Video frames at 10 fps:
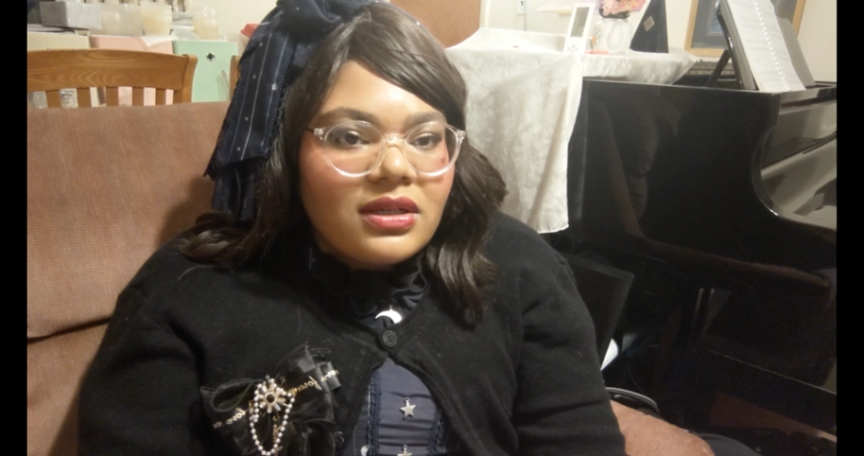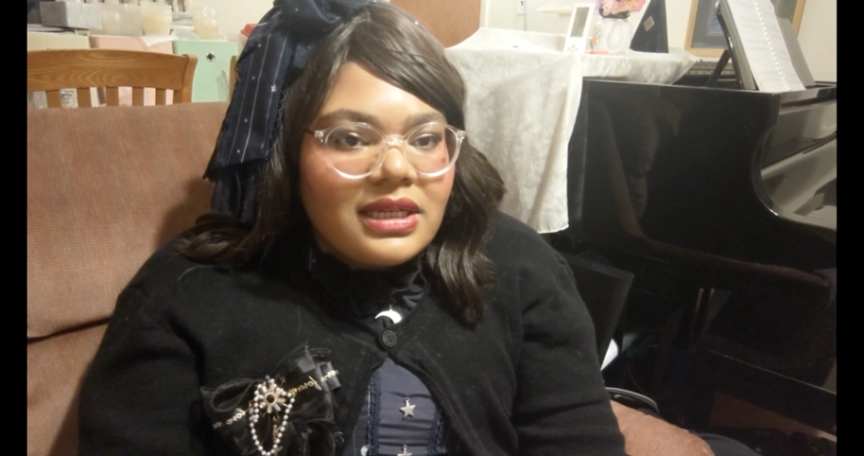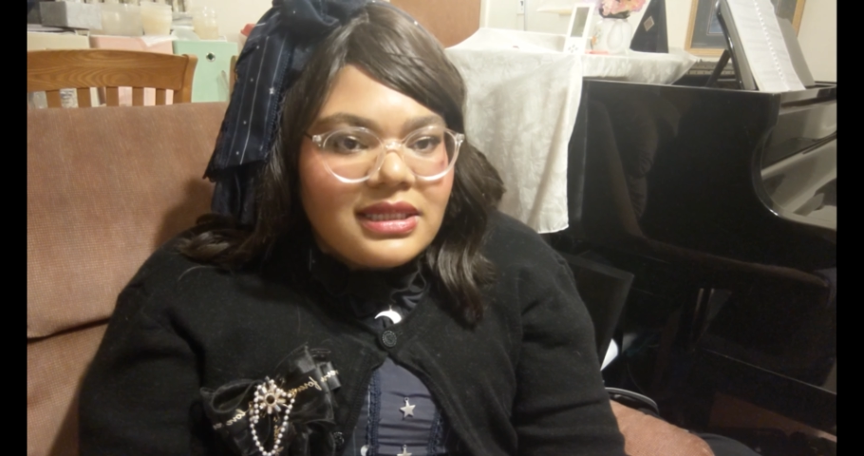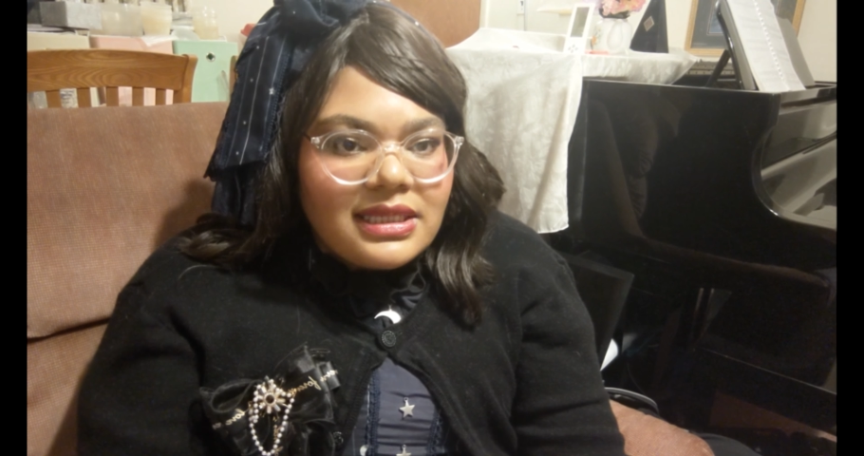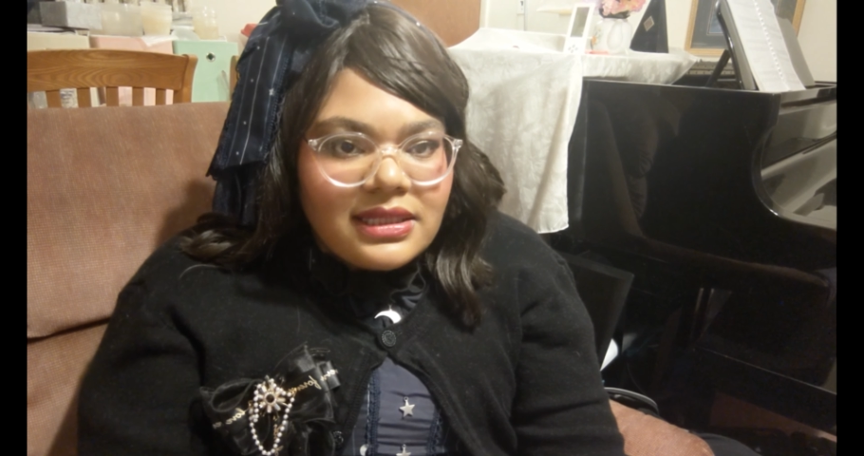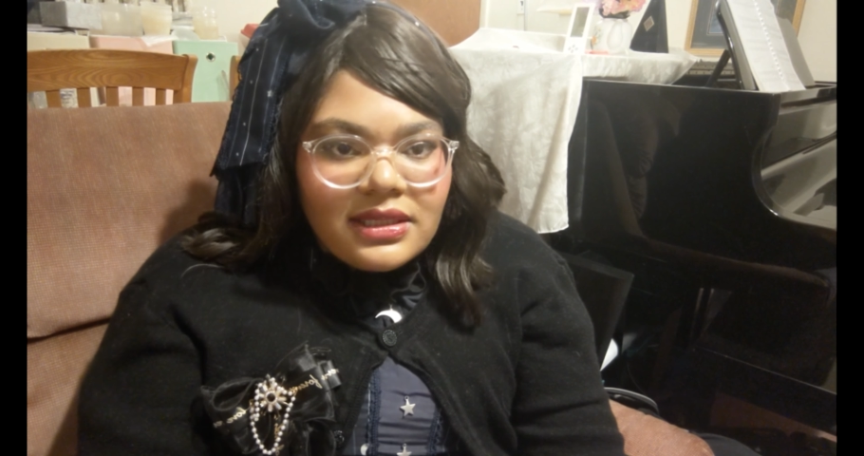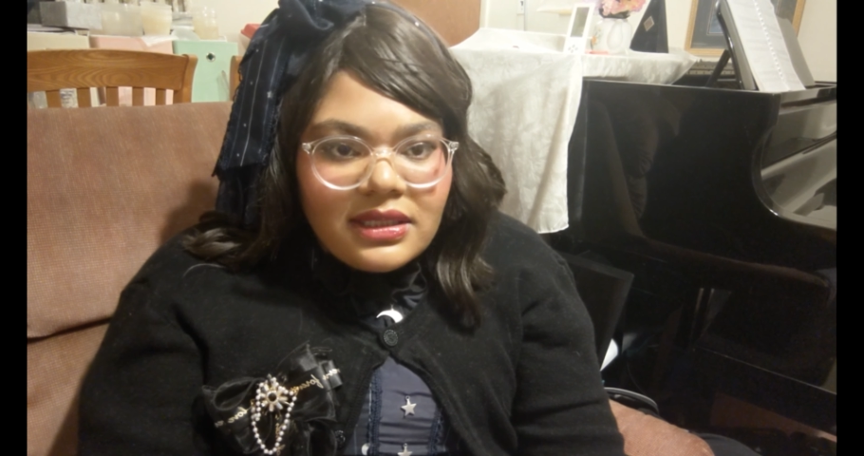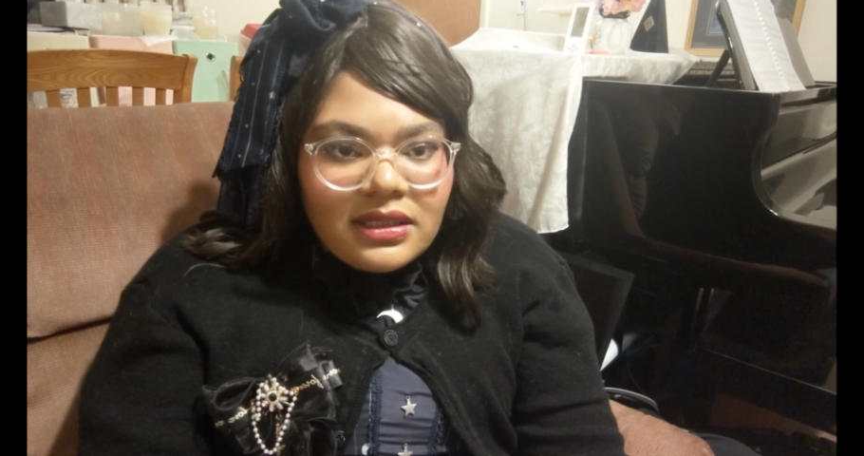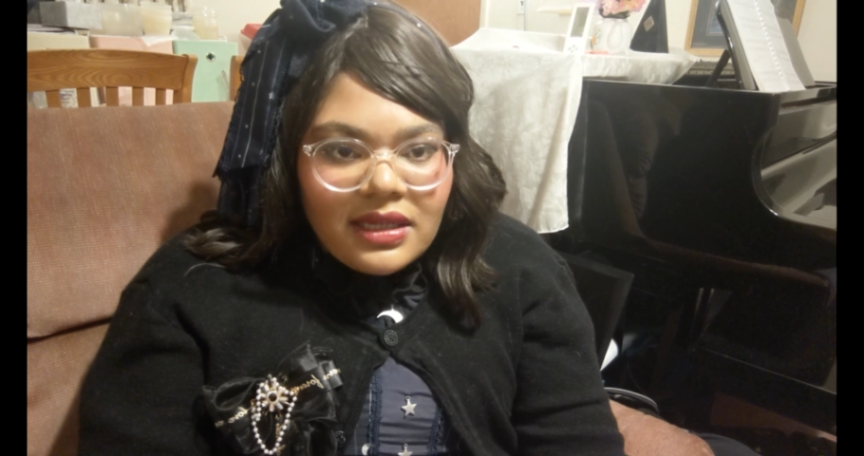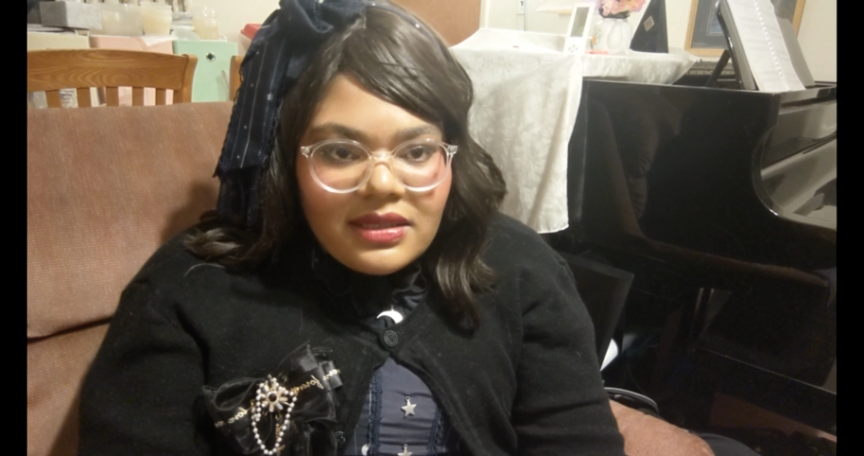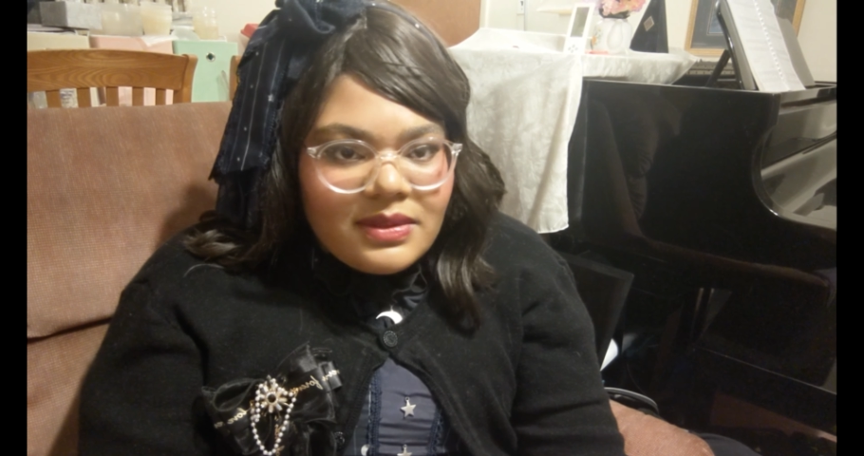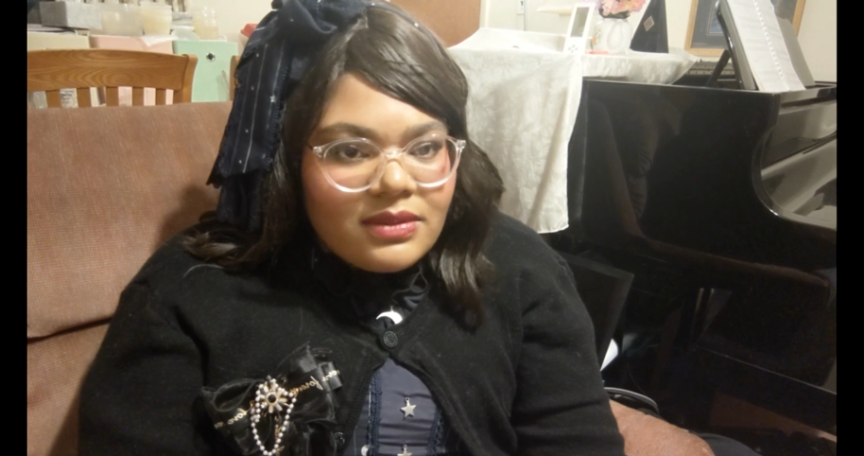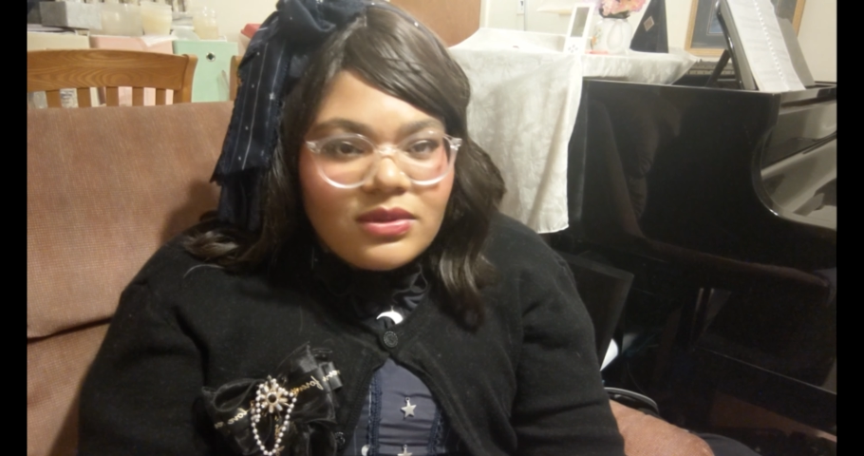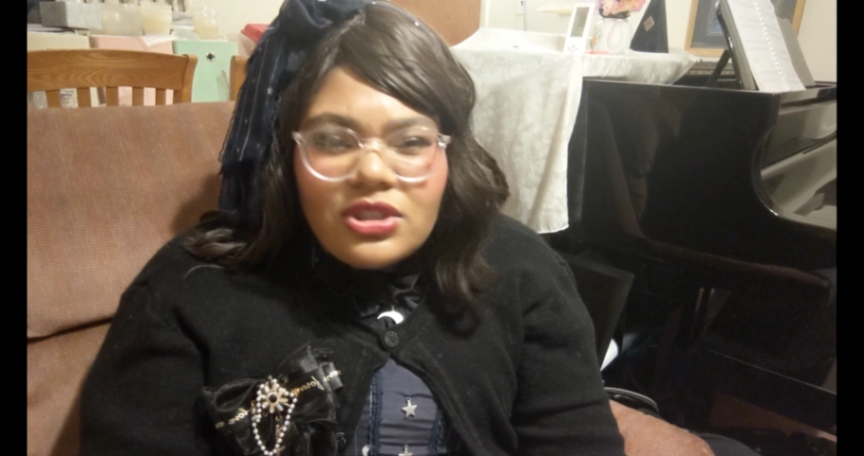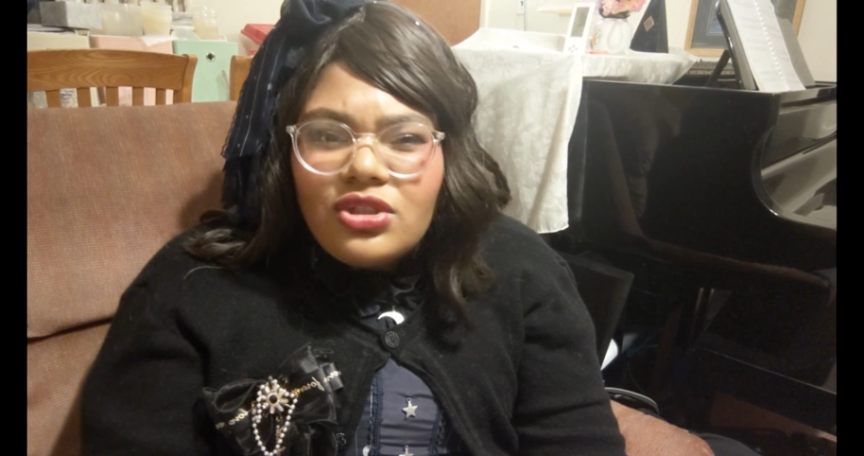Daisy as a
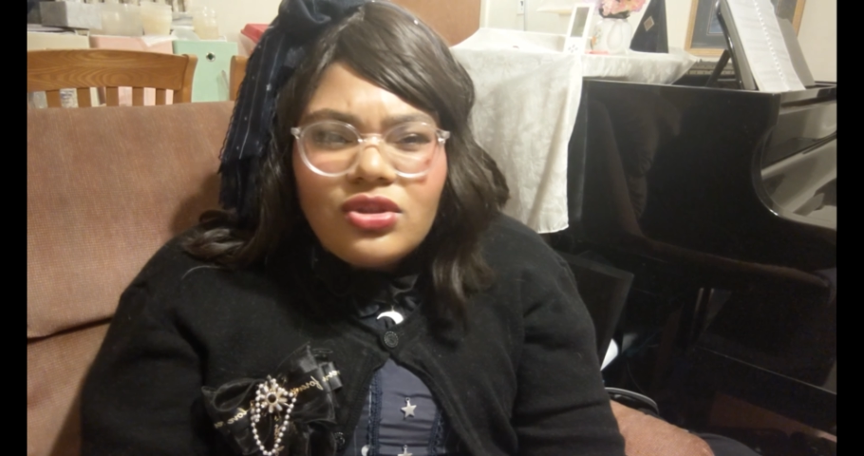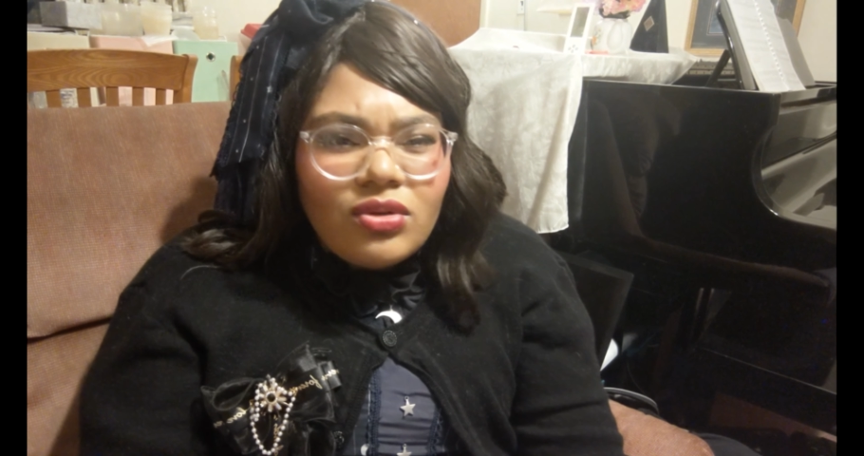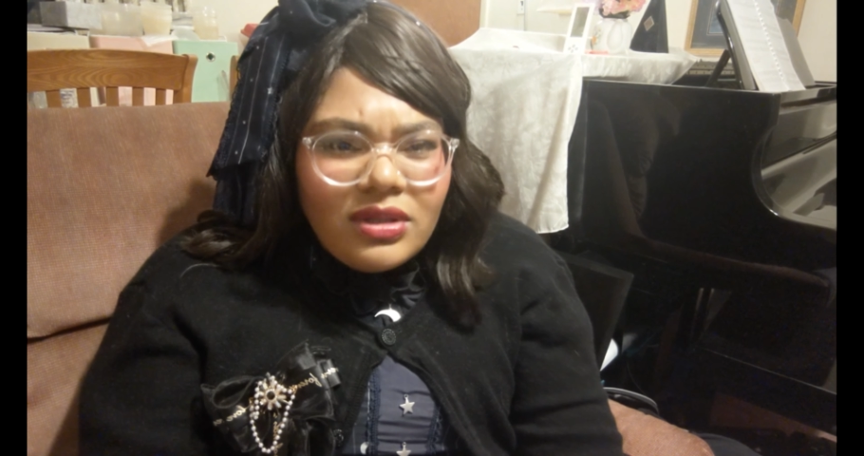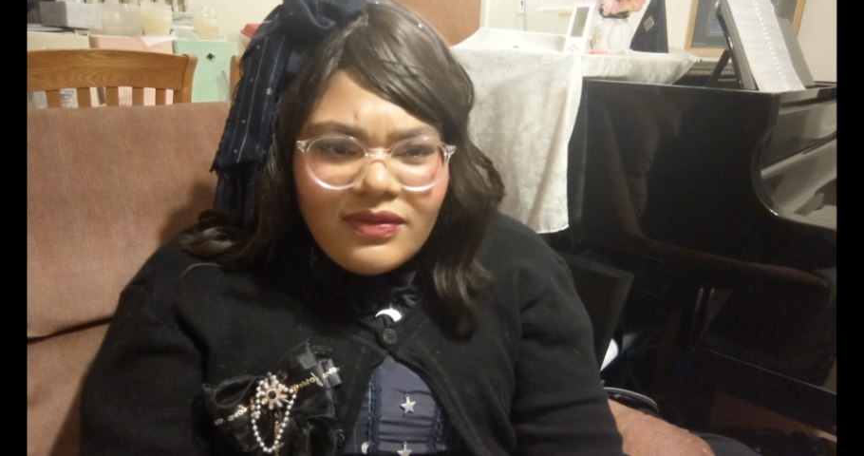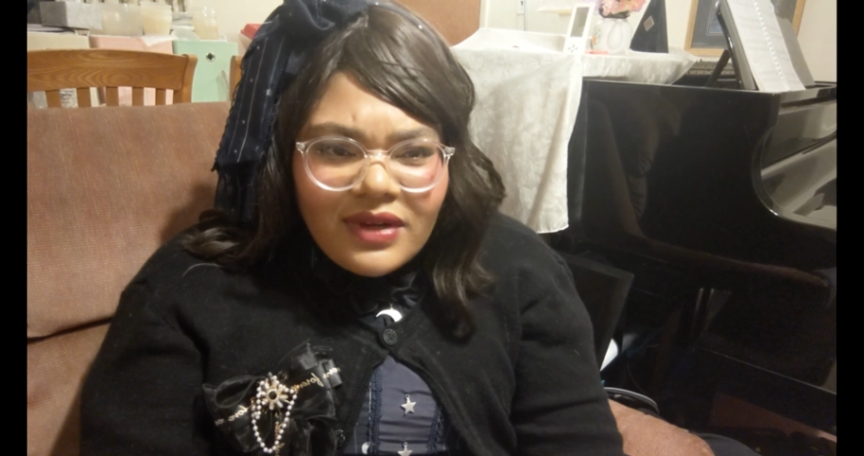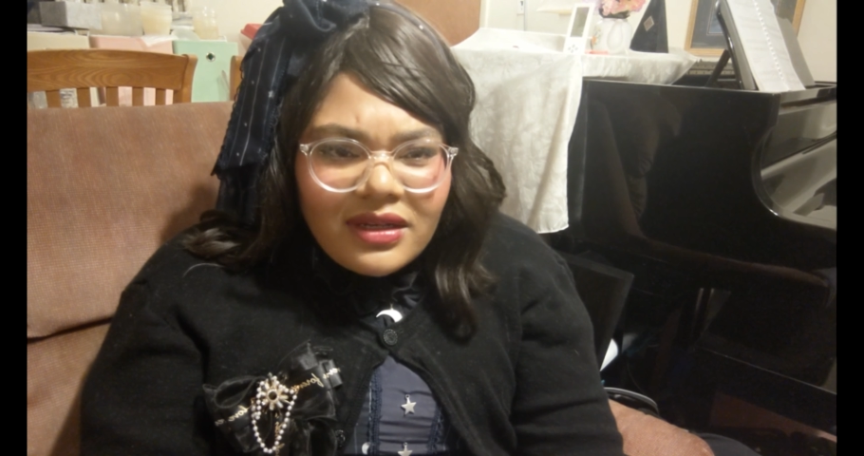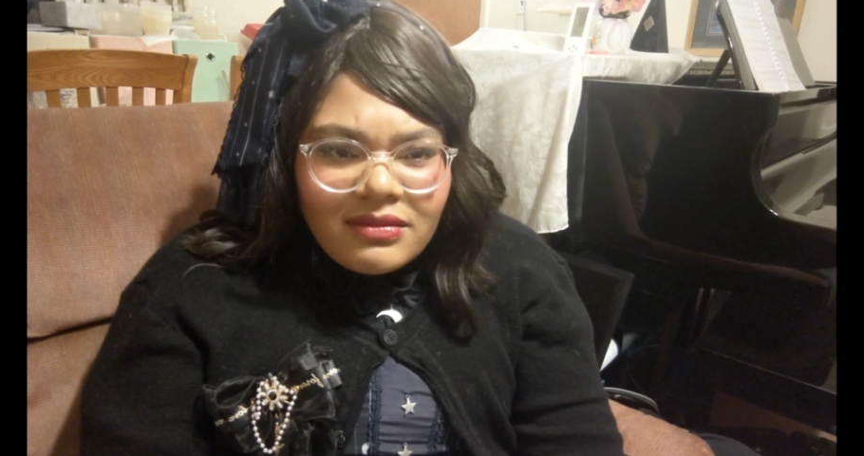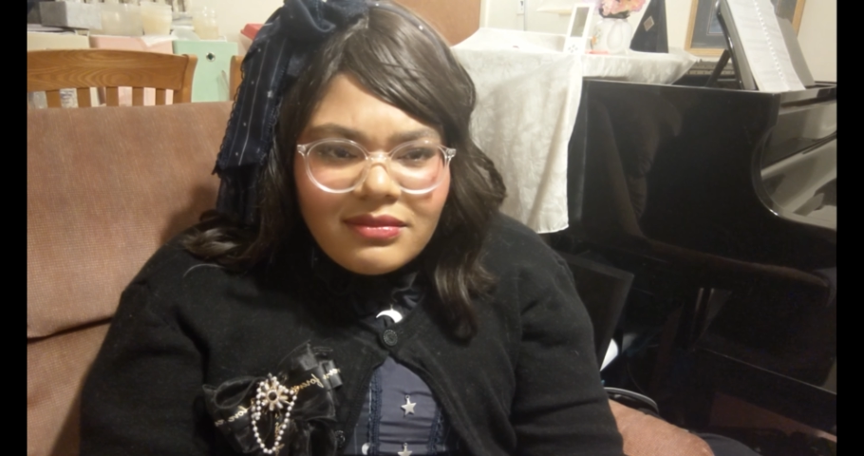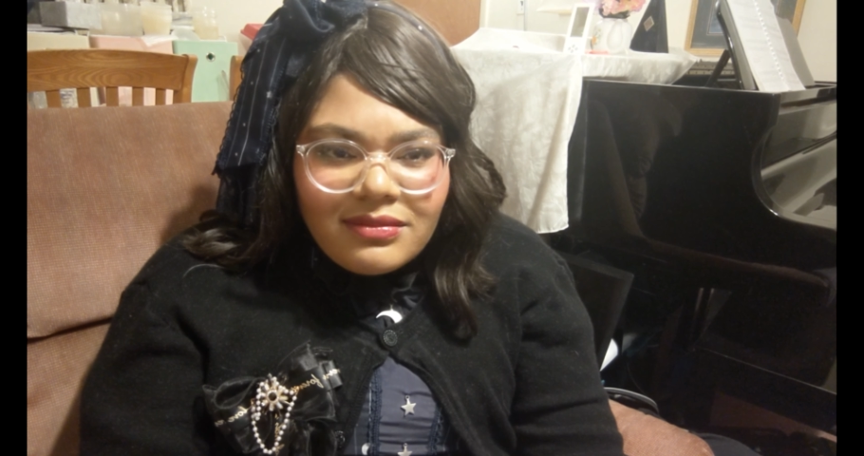lesbian, which is totally fine.